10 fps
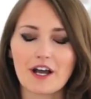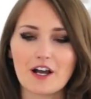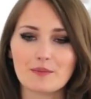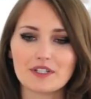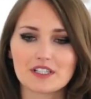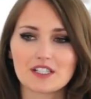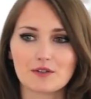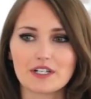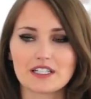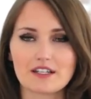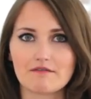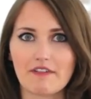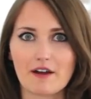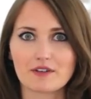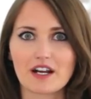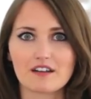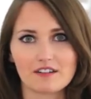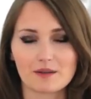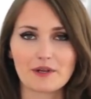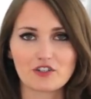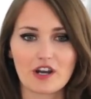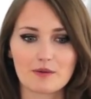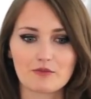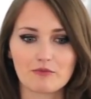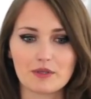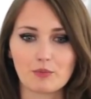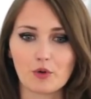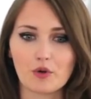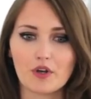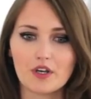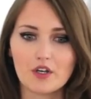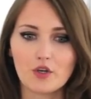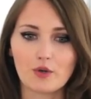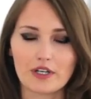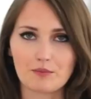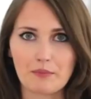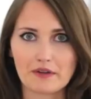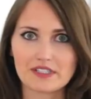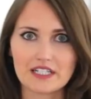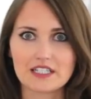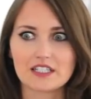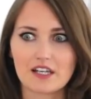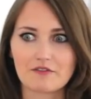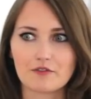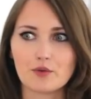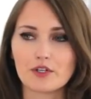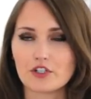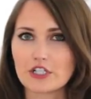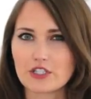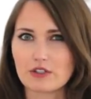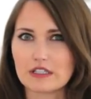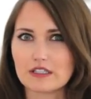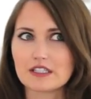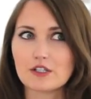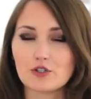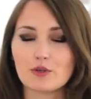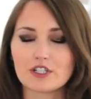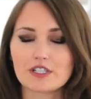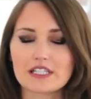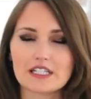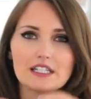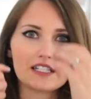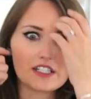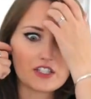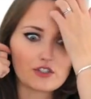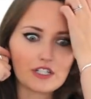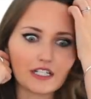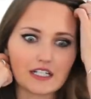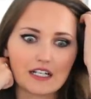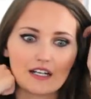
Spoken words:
It's so nice to have found kind of like my tribe of people who I can bounce ideas off of, who understand the industry,